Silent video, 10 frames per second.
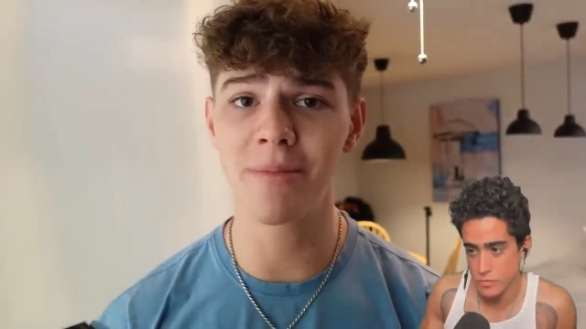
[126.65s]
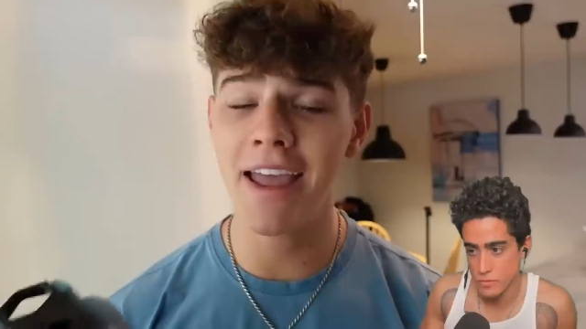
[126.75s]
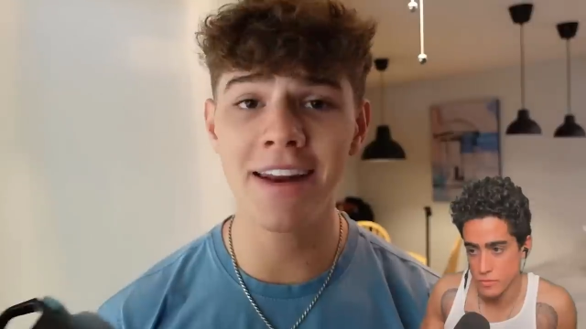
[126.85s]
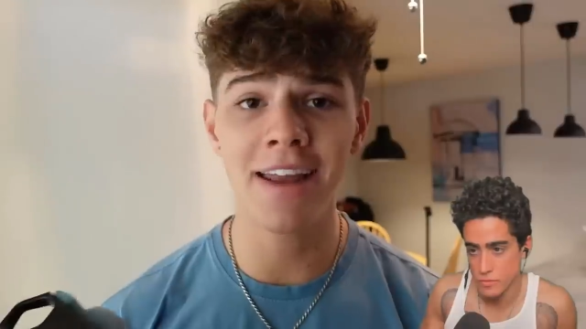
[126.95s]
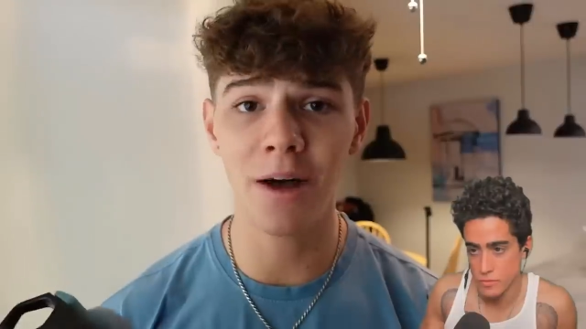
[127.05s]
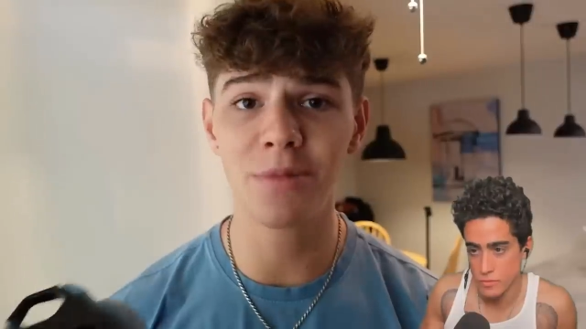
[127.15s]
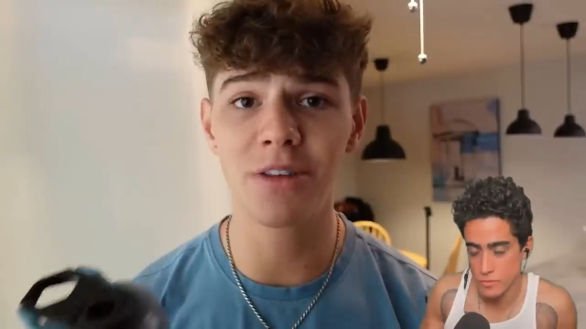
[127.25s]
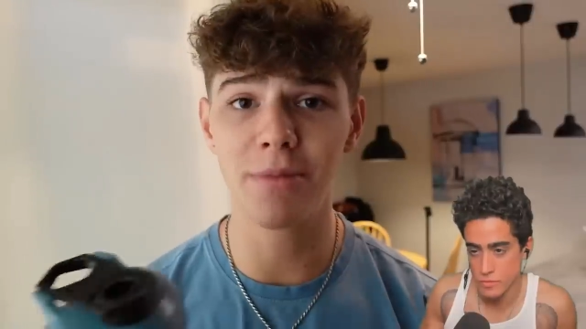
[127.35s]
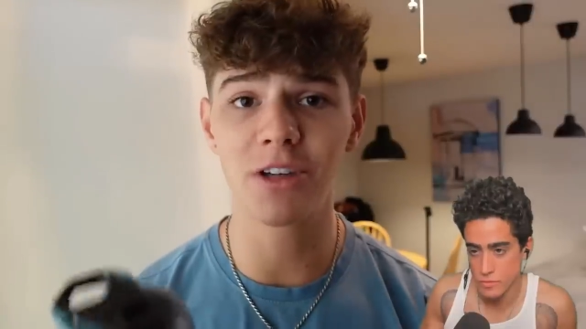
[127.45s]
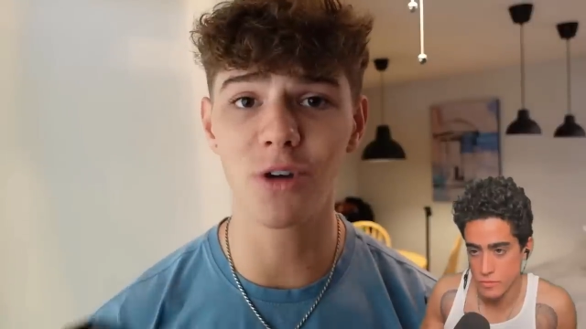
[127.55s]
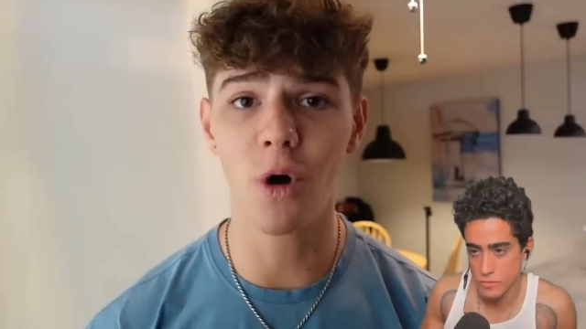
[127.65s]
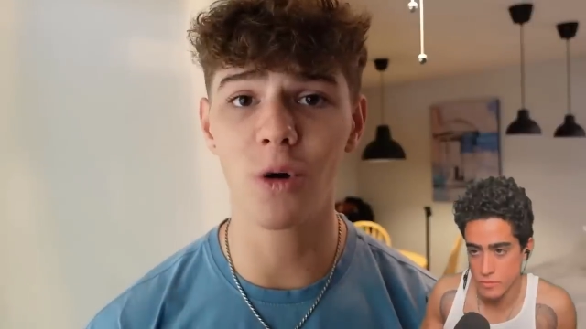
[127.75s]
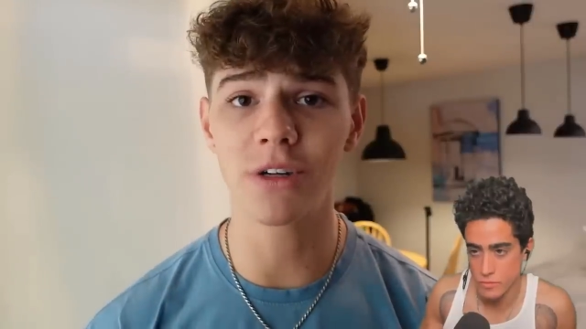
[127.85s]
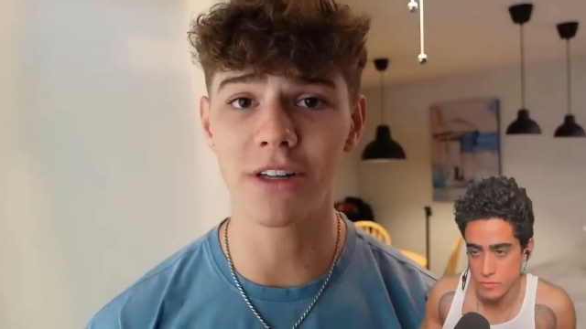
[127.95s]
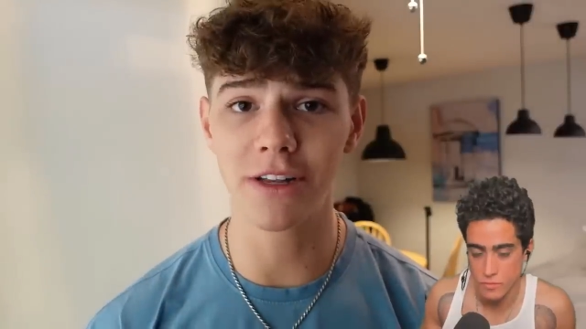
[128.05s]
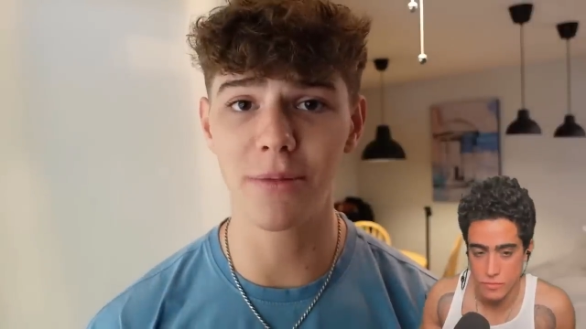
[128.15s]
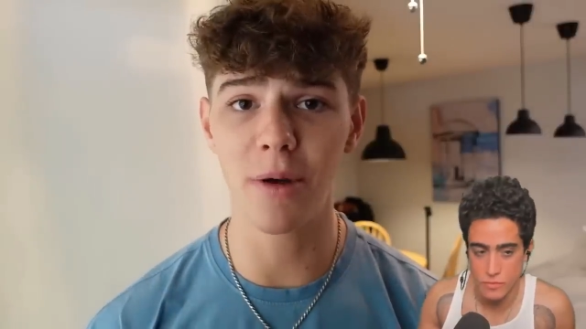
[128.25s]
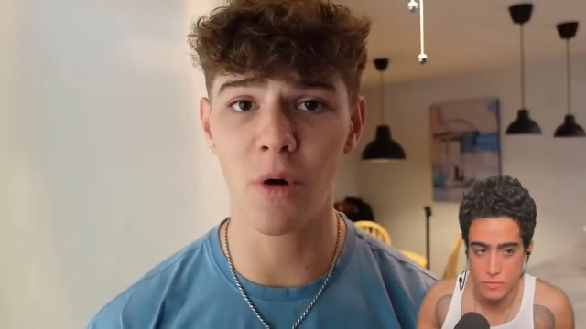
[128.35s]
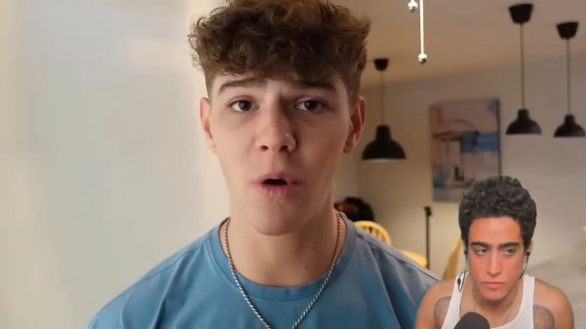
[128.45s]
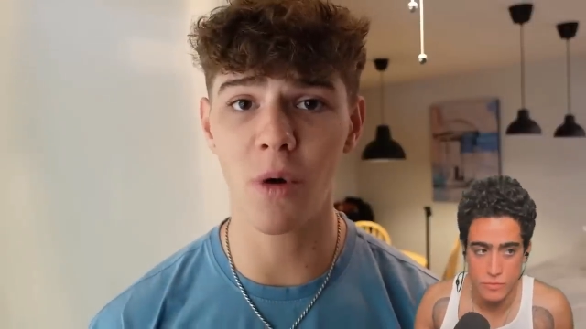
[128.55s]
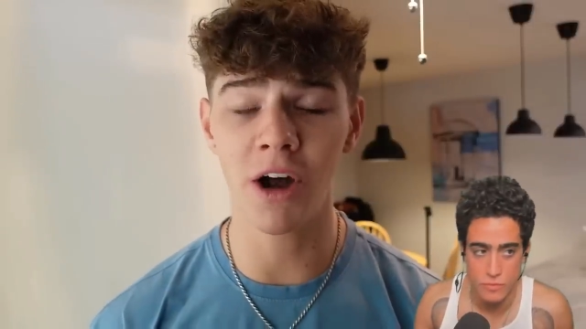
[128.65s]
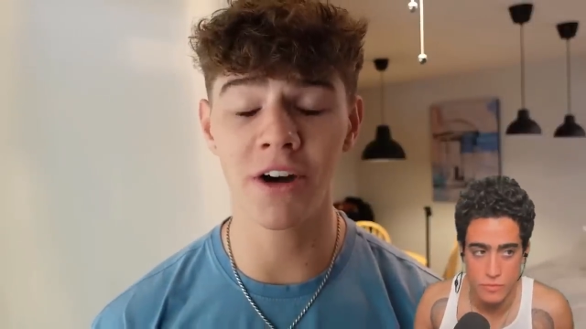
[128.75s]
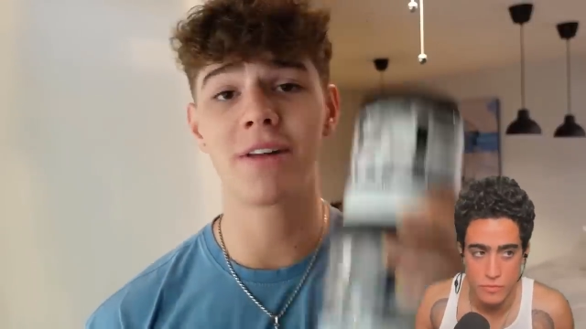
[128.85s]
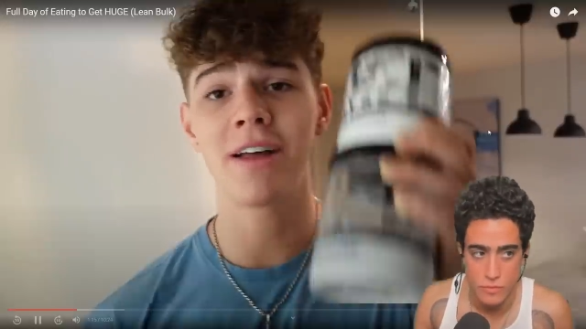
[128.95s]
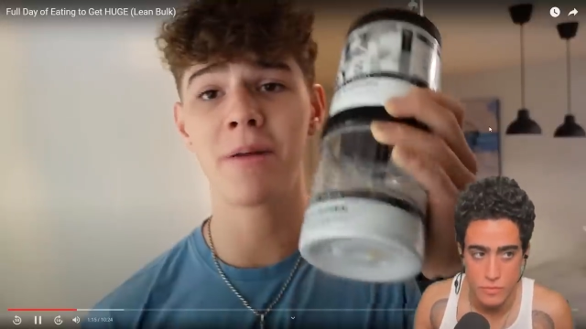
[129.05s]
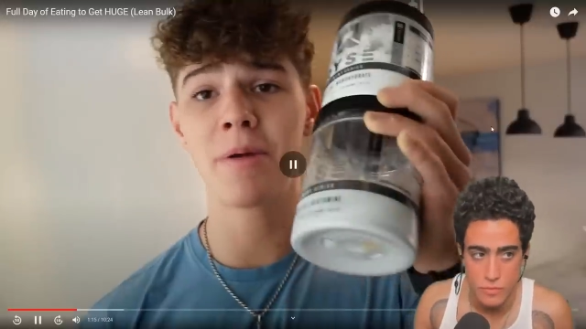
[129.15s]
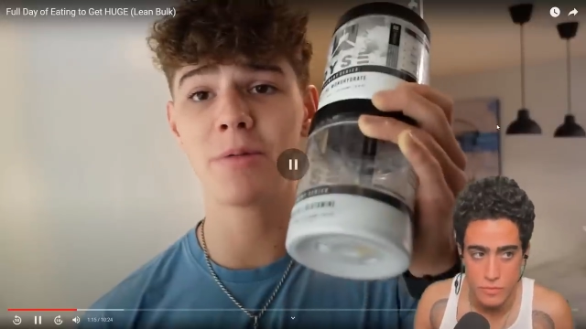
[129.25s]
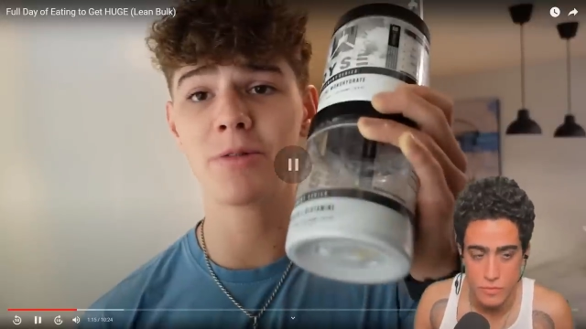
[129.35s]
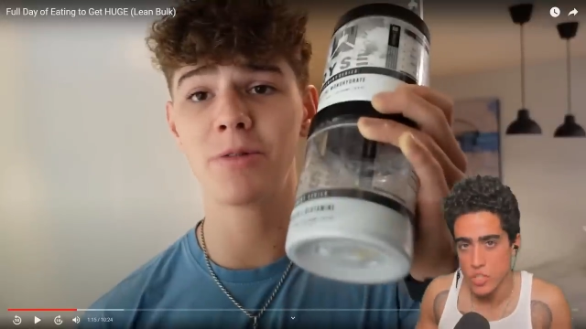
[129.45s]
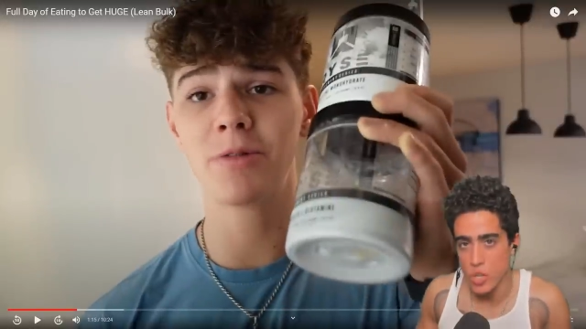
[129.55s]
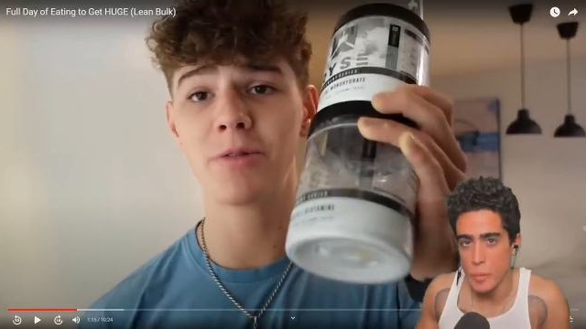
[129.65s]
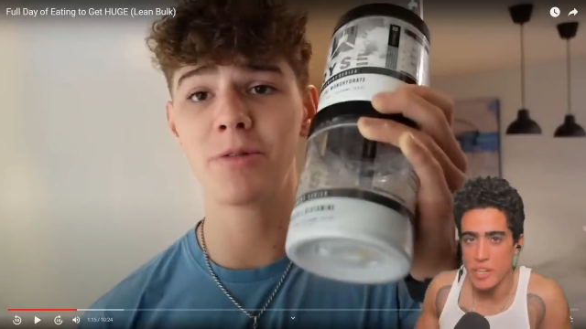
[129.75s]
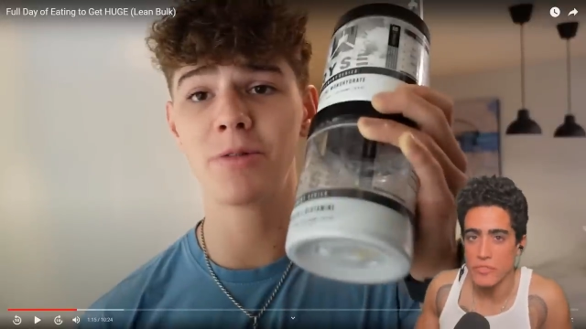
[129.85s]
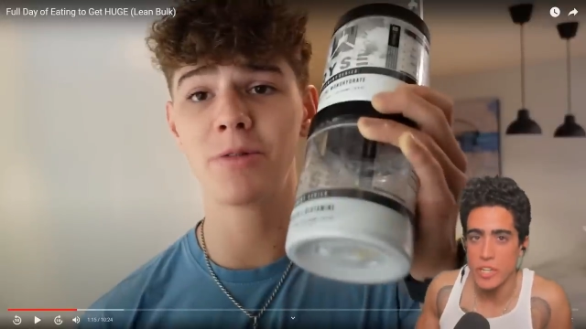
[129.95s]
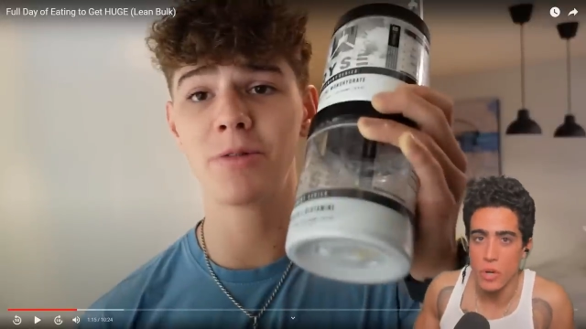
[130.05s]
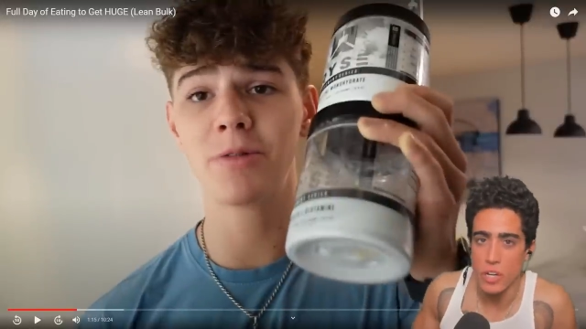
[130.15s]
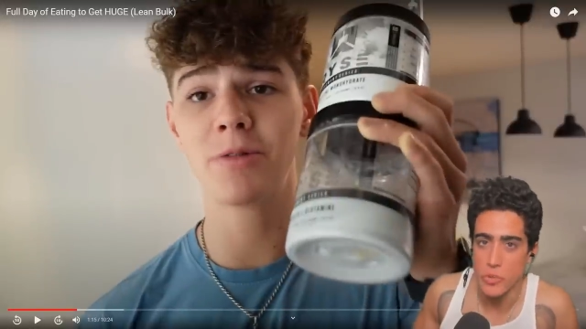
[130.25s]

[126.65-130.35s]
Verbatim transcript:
Speaker 1: and helps the muscle hold a little bit more water. A lot of people. So I made a video on